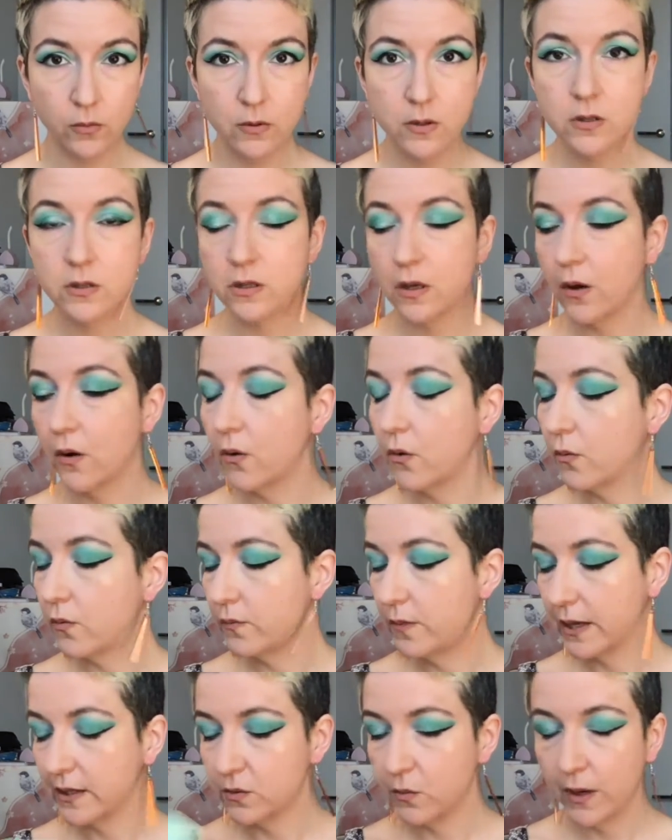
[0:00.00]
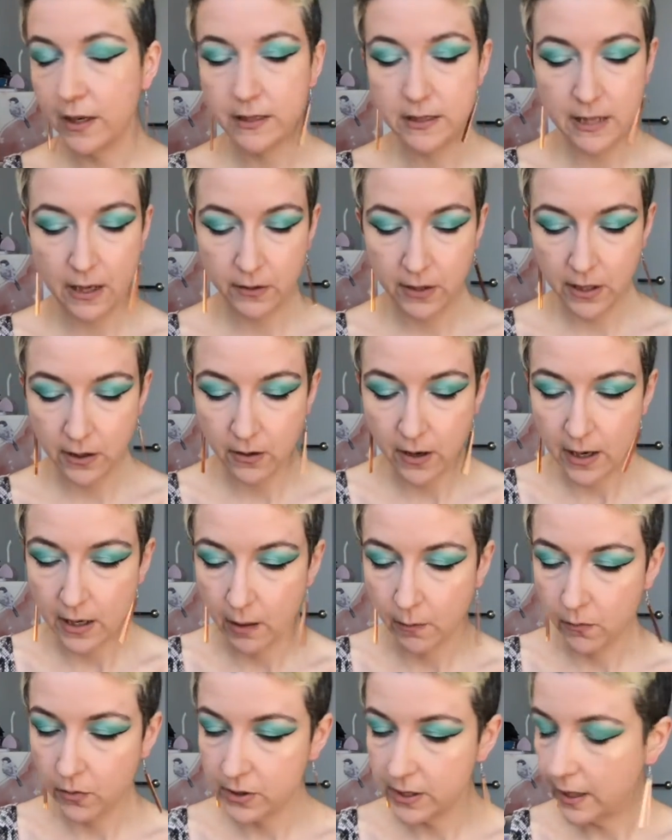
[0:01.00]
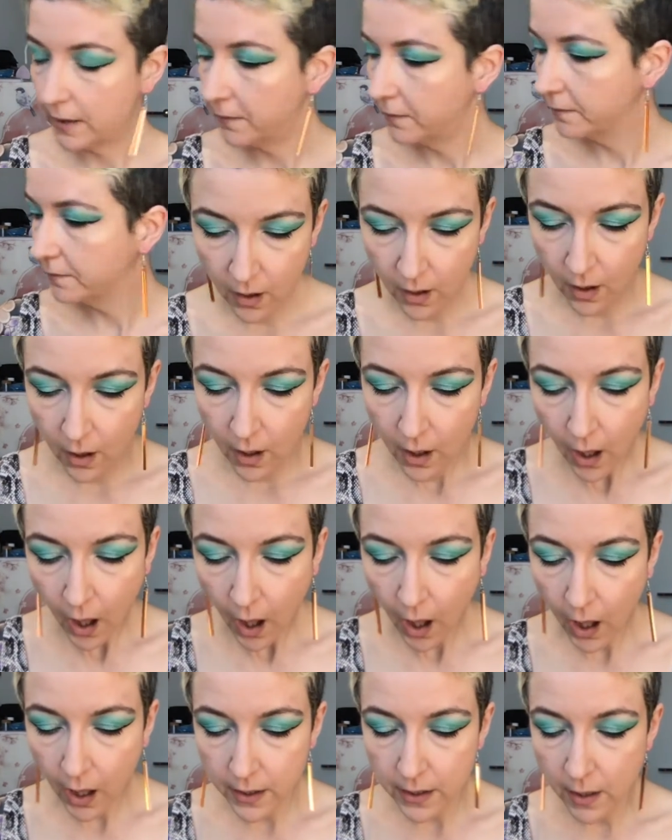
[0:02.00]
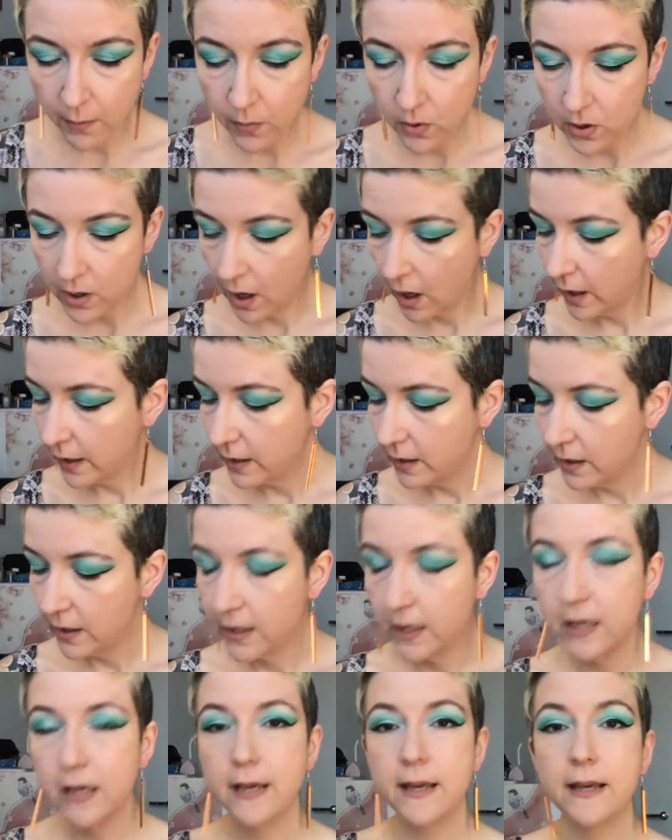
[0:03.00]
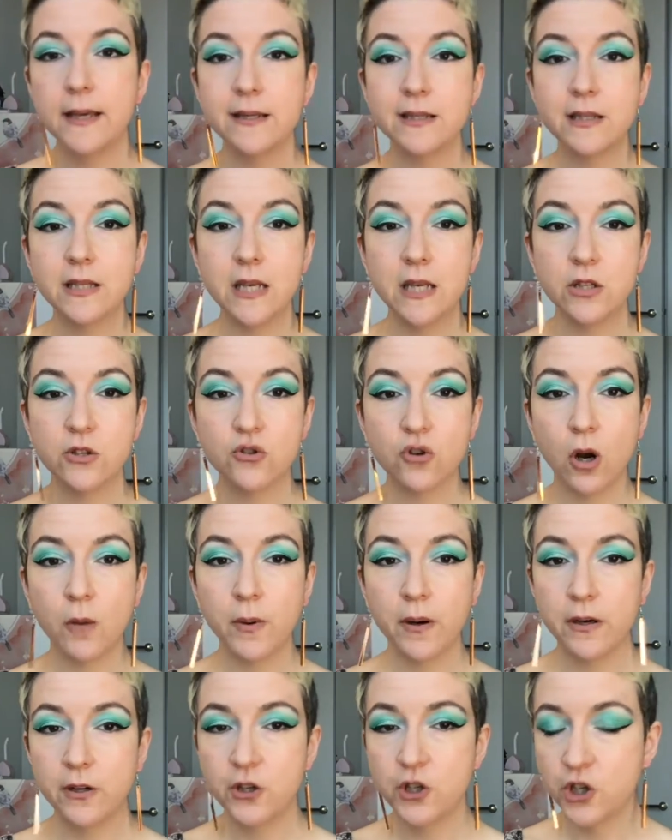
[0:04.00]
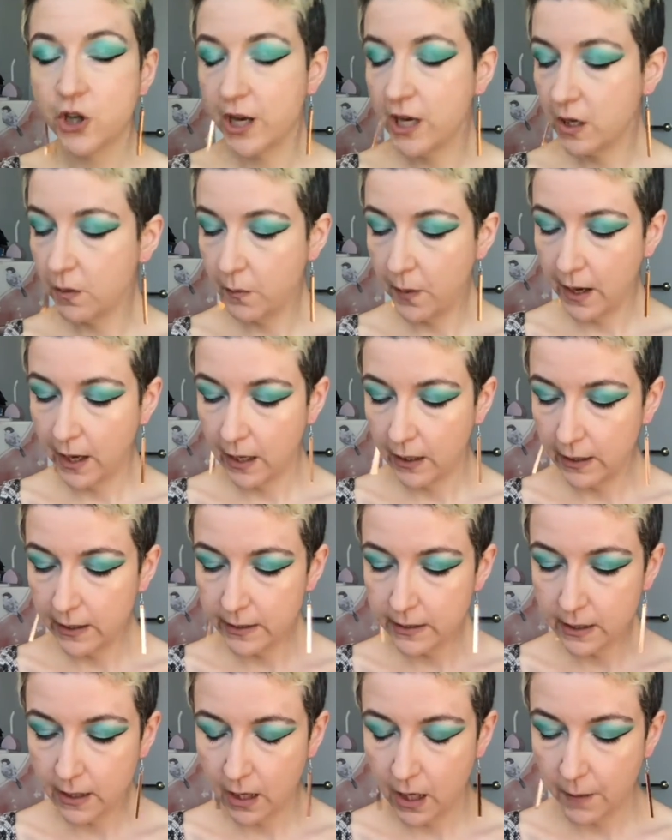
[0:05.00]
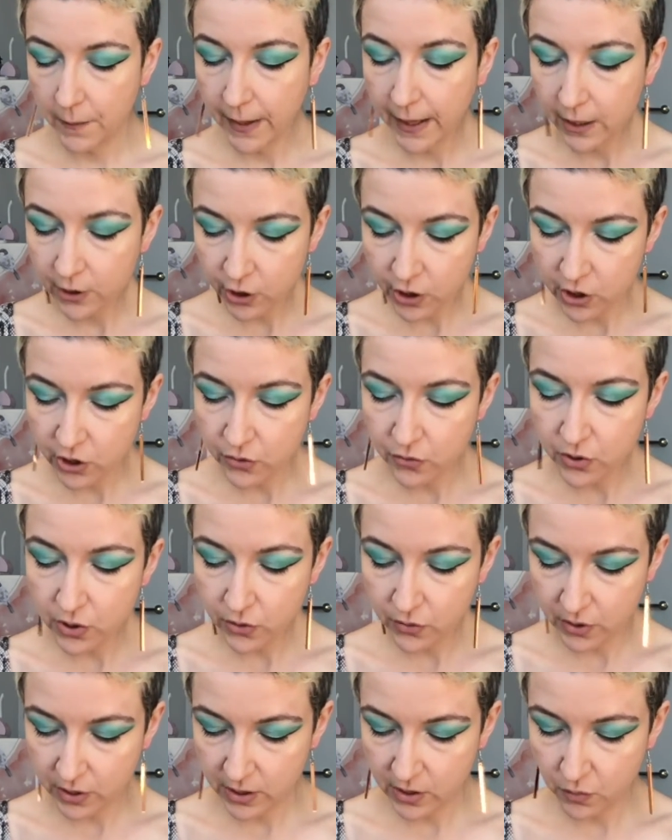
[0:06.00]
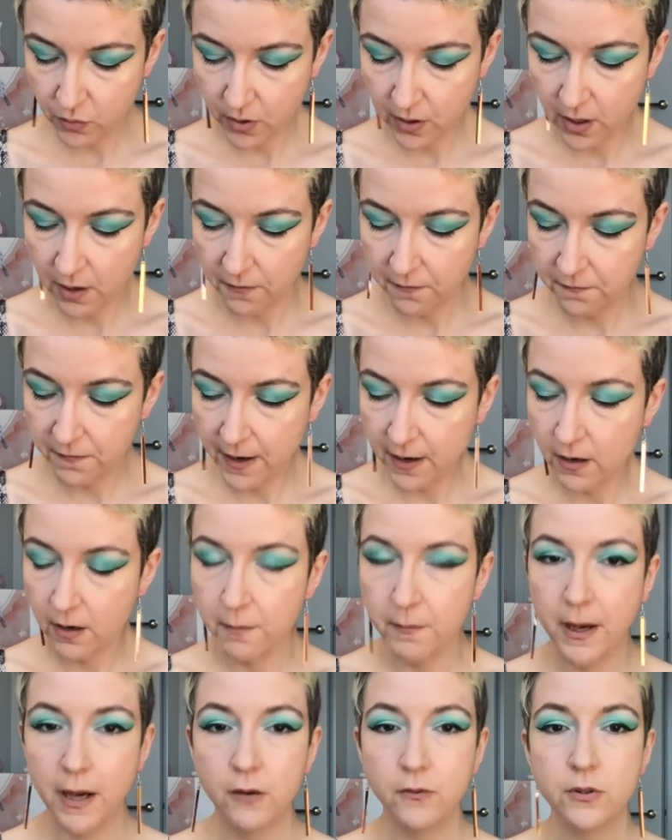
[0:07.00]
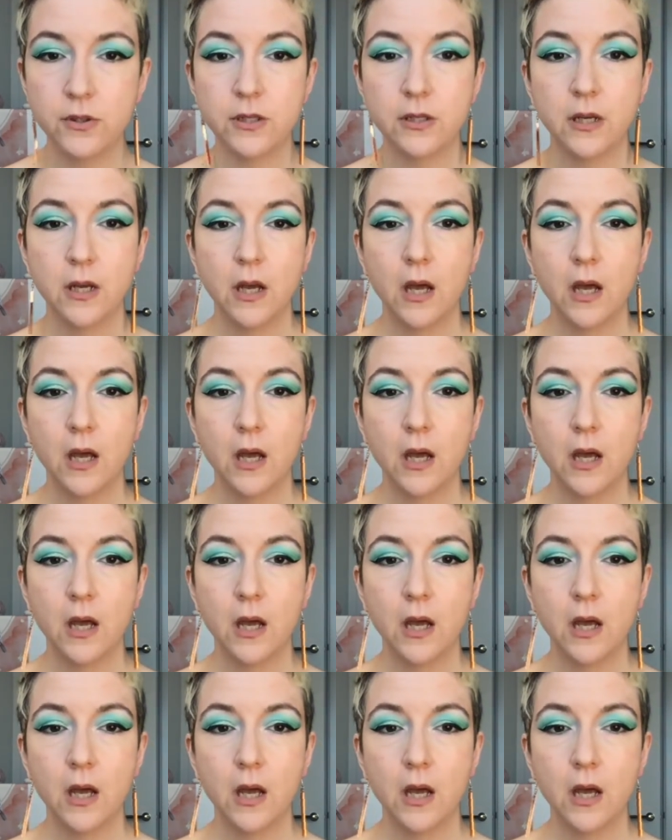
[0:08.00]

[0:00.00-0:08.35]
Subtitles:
So that's why it's down here at number 10. Number 9 is the Strawberry Shake palette. I actually do use this one a fair amount.